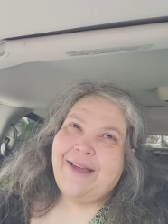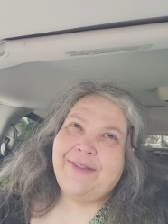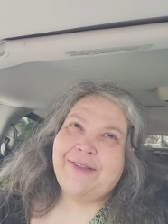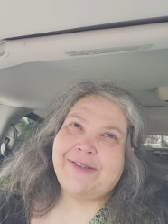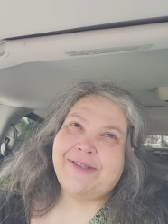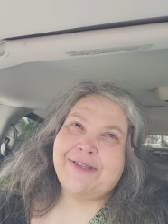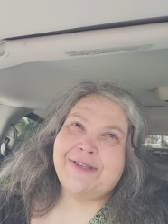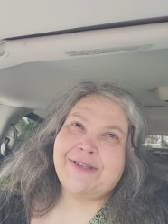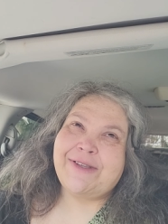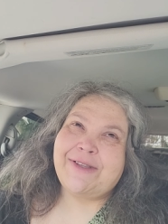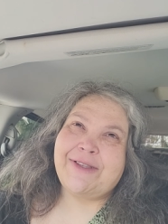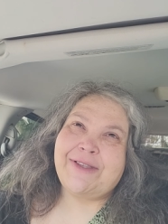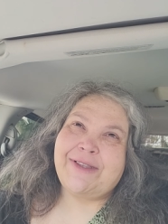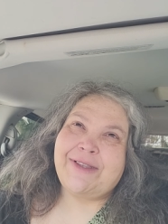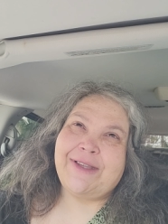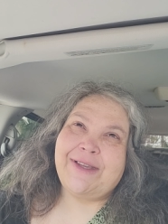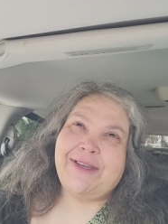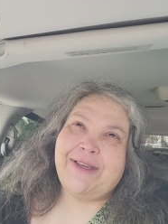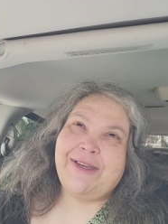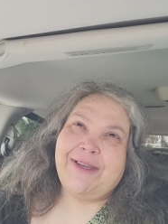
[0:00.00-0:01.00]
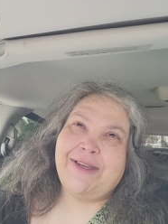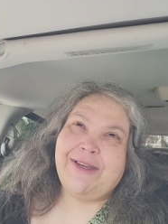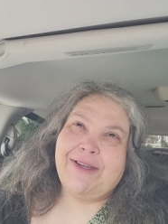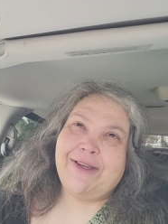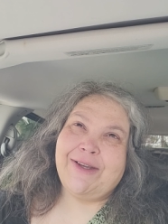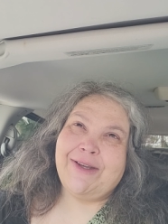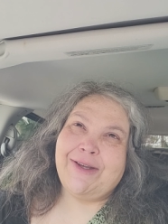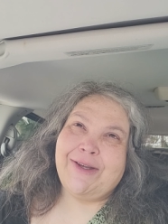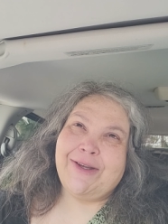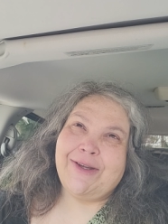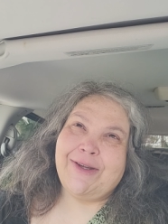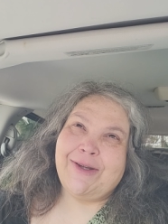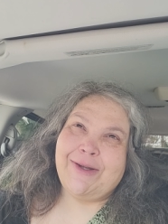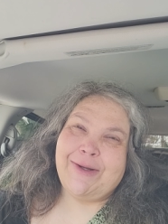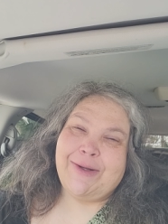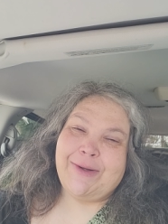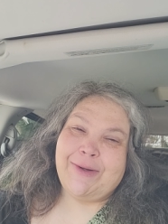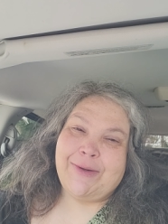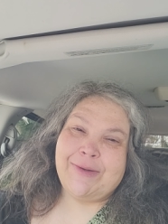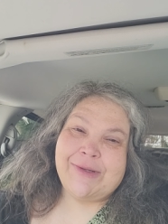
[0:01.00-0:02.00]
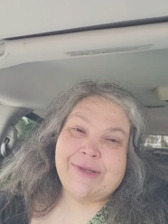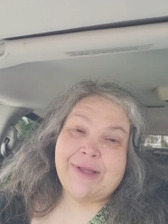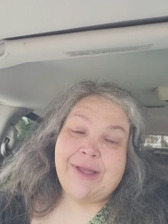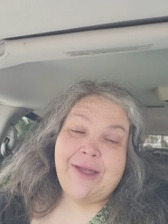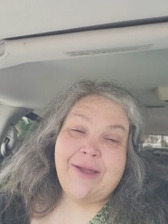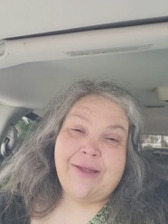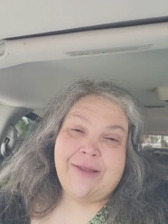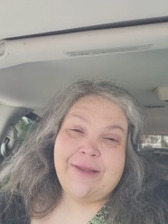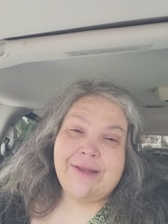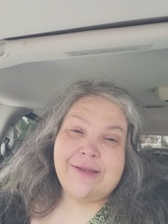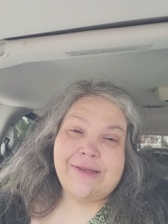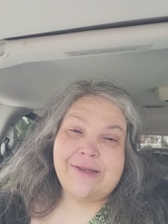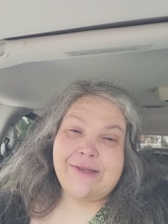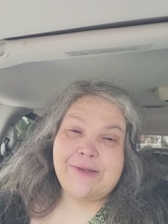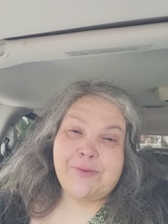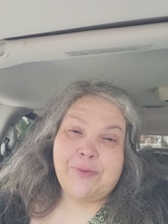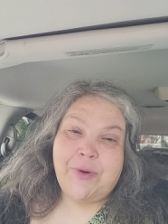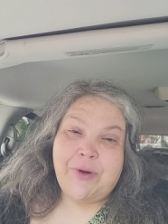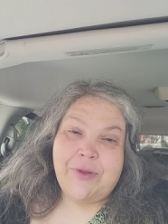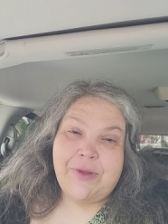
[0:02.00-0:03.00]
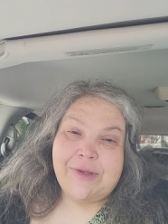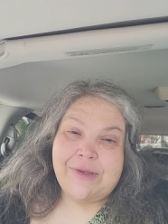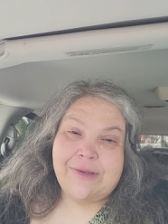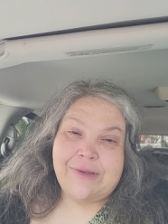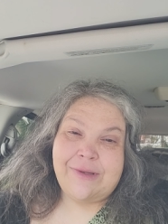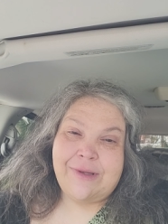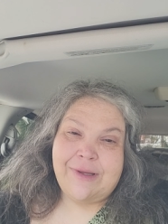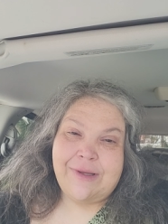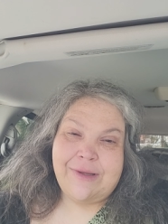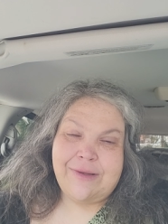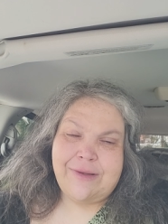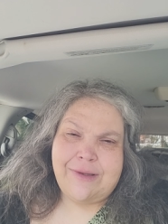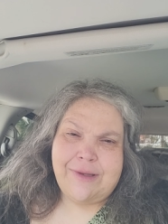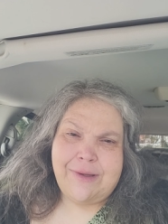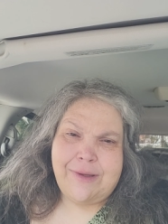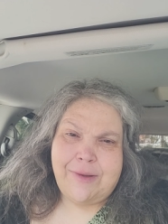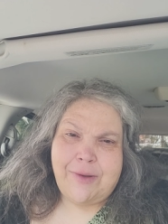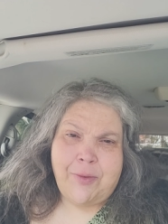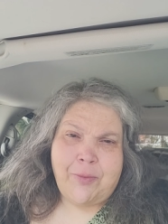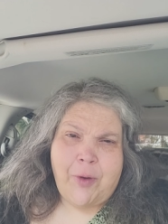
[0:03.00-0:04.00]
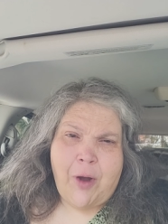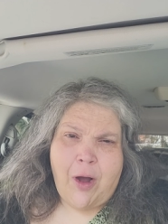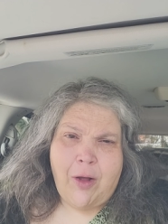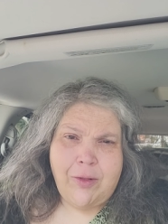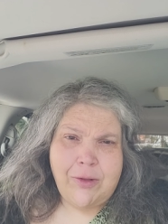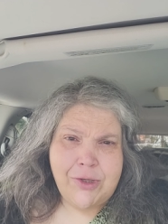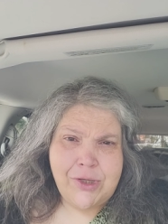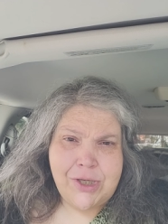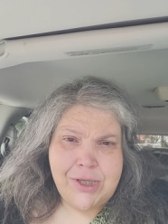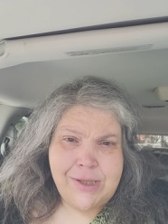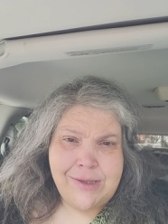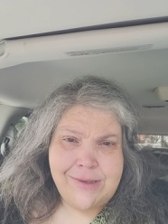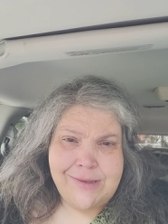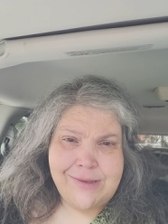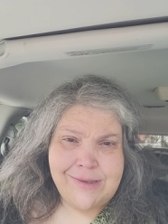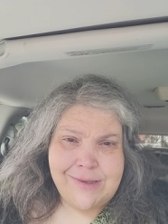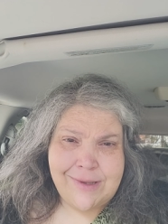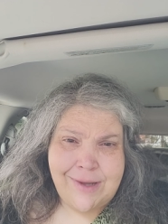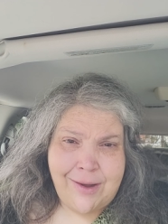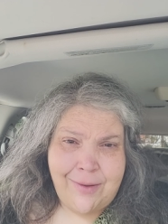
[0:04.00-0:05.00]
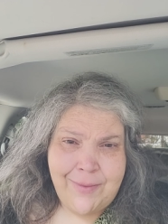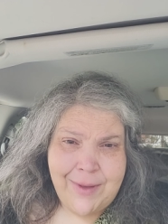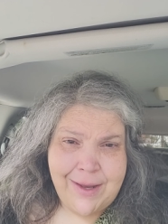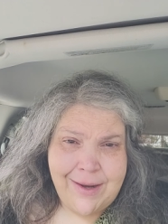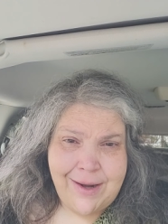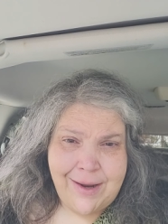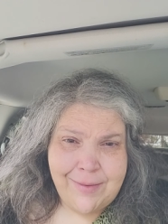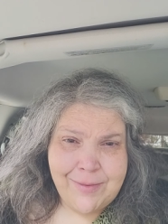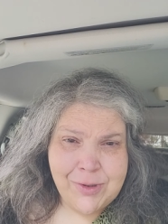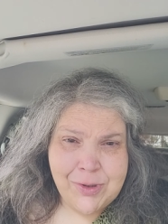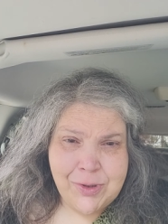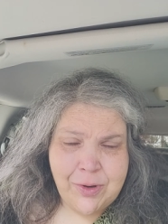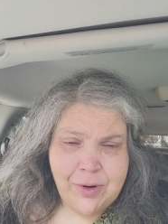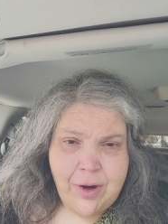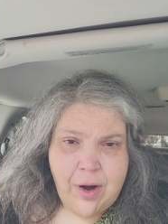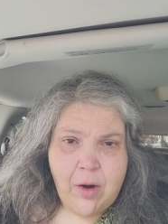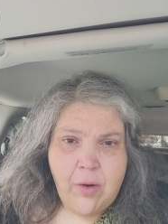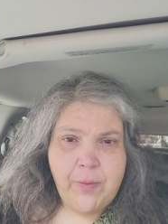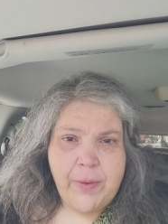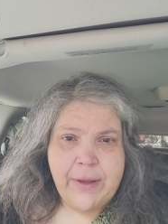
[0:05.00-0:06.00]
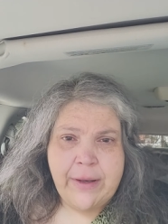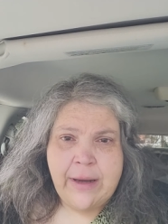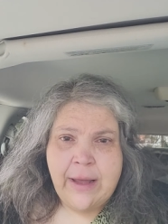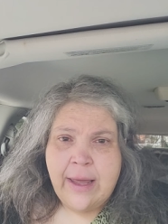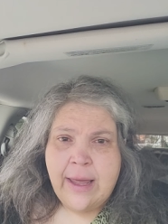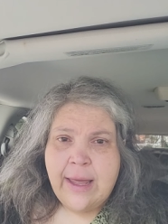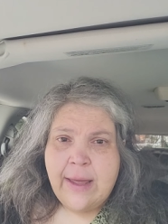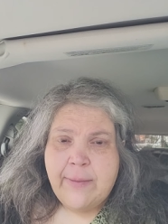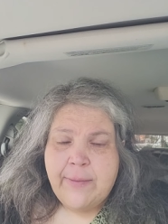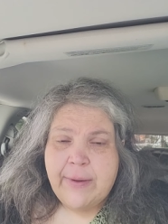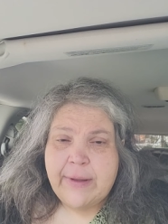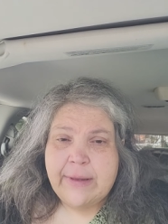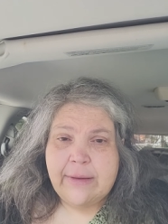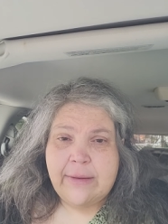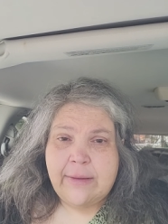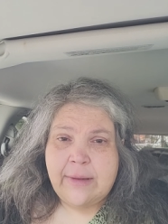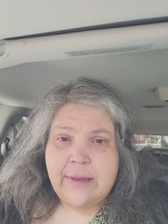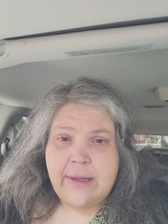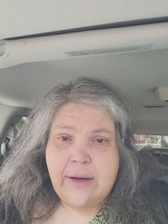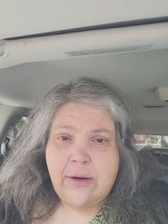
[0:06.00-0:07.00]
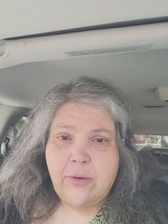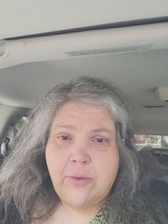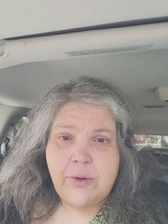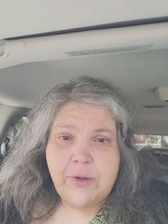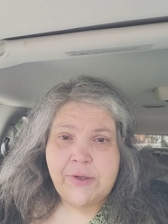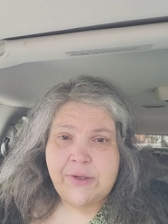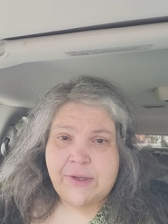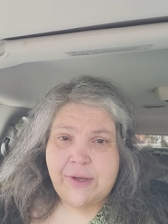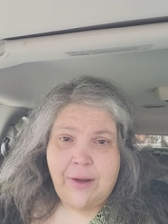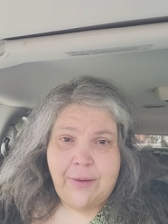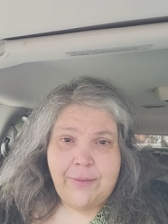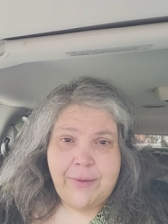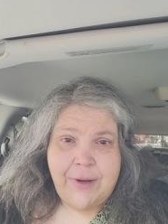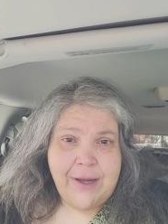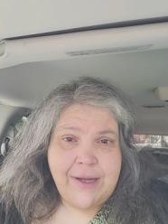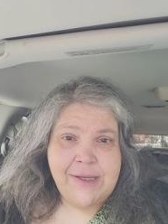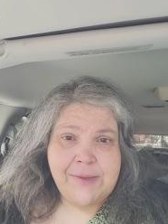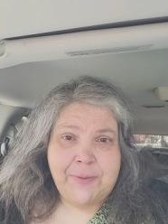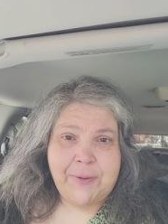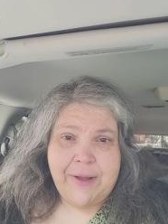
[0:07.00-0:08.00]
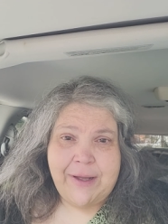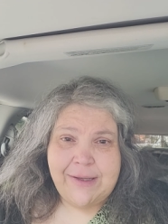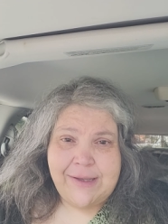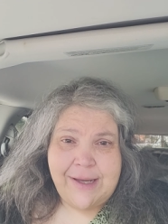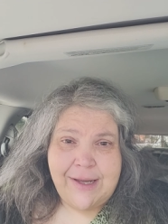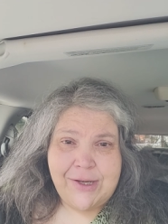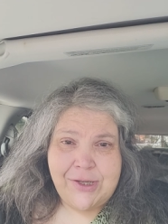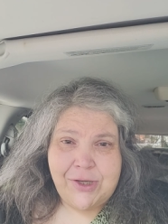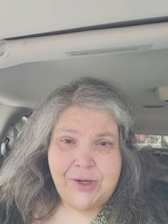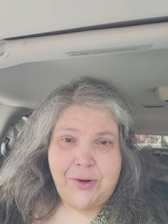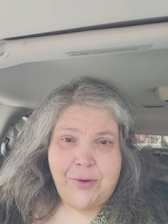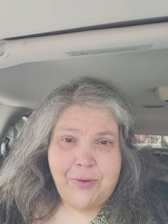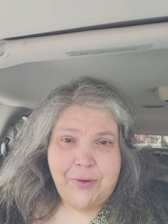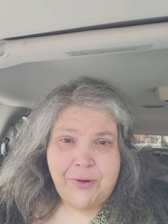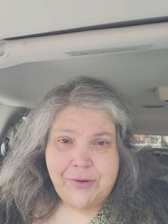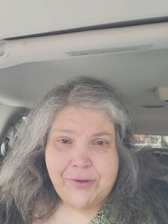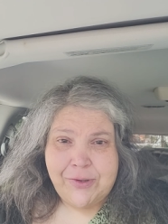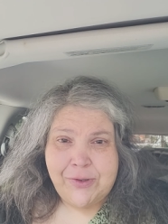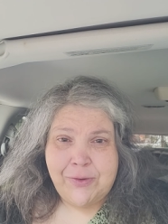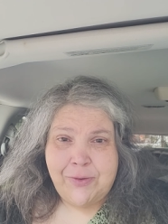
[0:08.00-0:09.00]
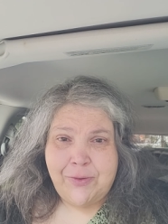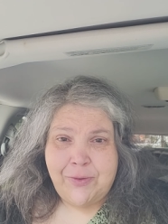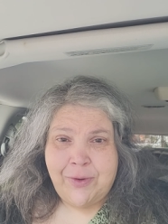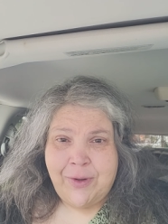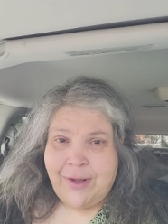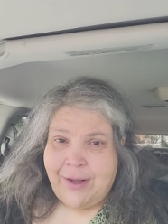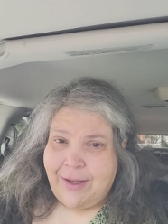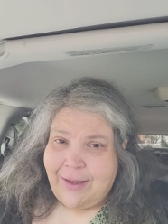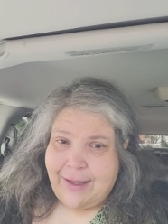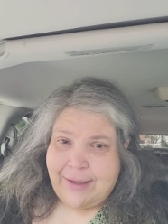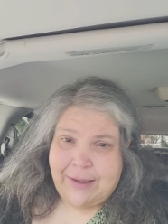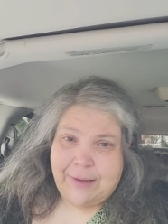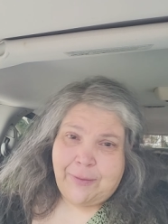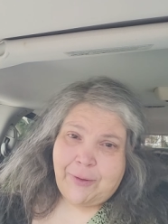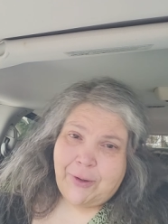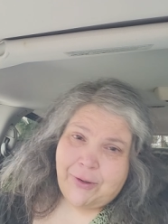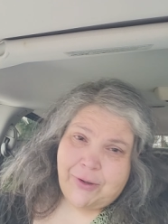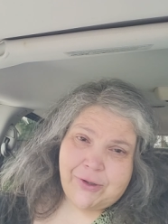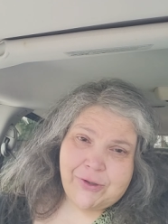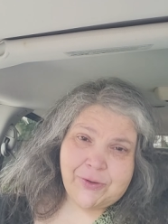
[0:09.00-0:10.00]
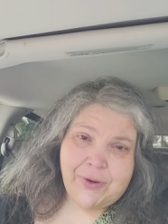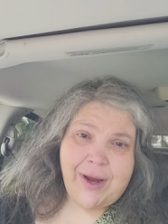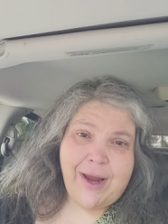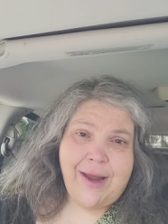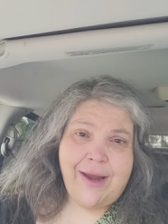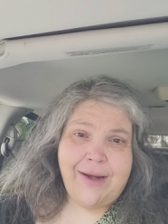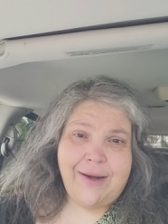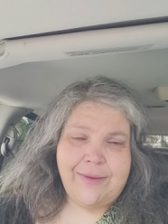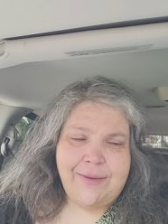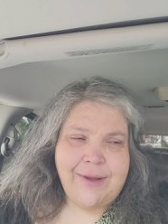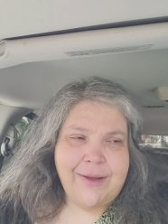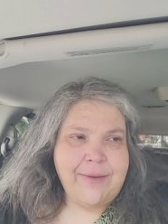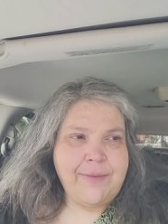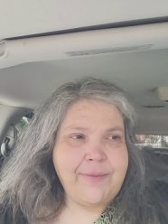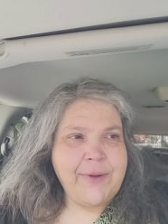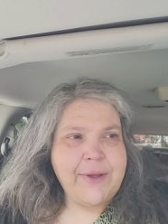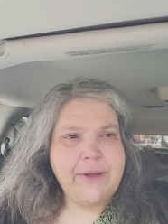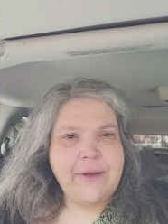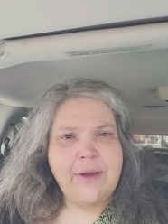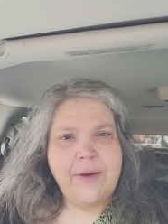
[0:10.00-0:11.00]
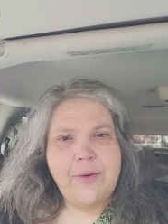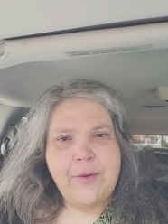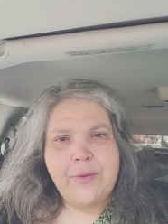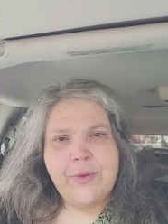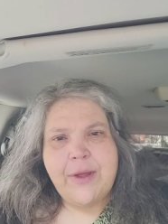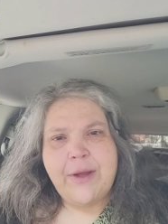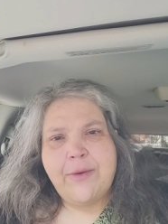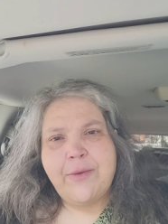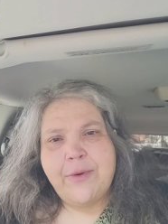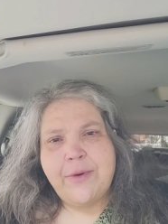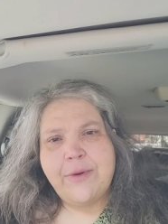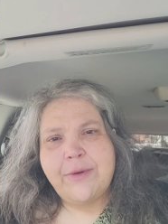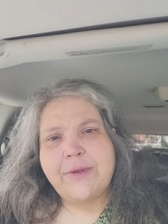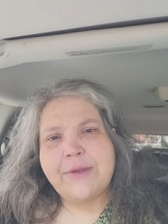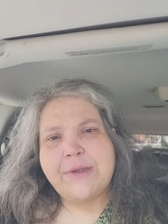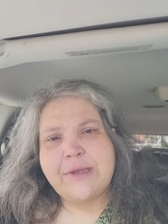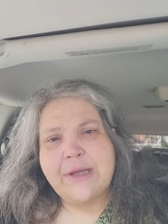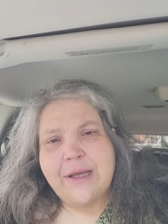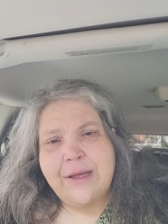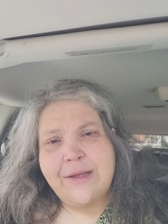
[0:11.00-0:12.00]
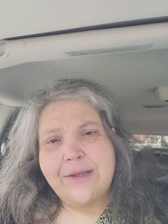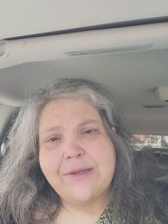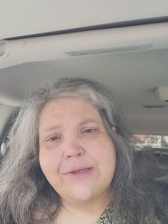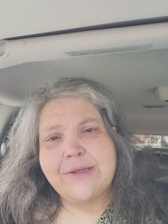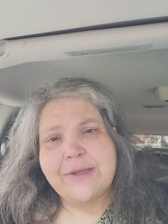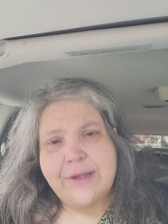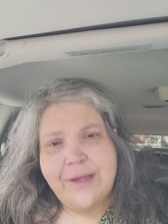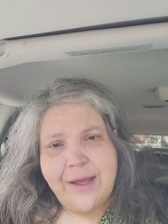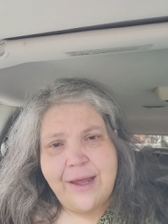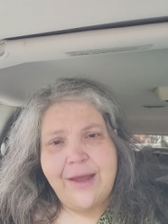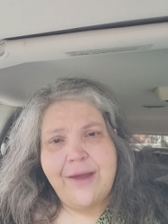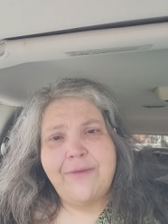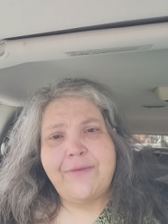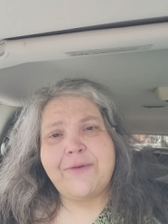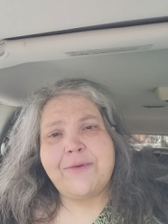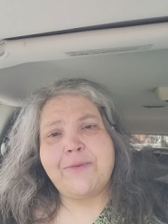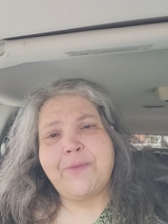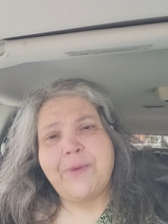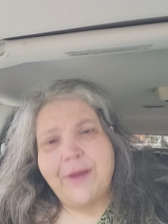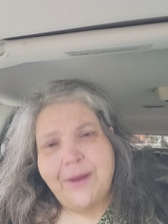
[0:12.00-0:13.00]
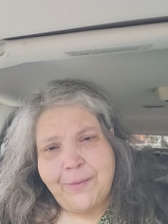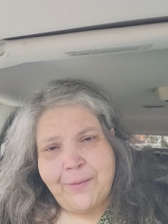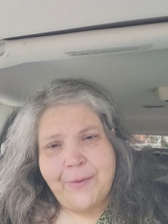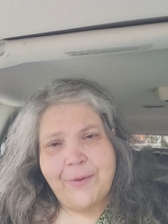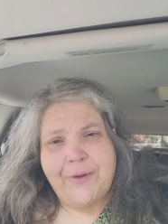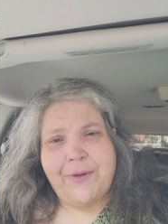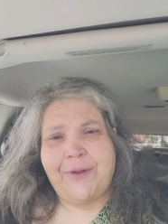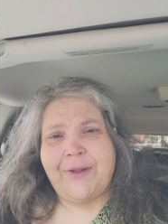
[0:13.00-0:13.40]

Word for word: and this is the slave this is where the, the the apologists come in, I'm sure. Oh, but but there were some nice plantation owners who let them learn a trade, but no, they were enslaved people.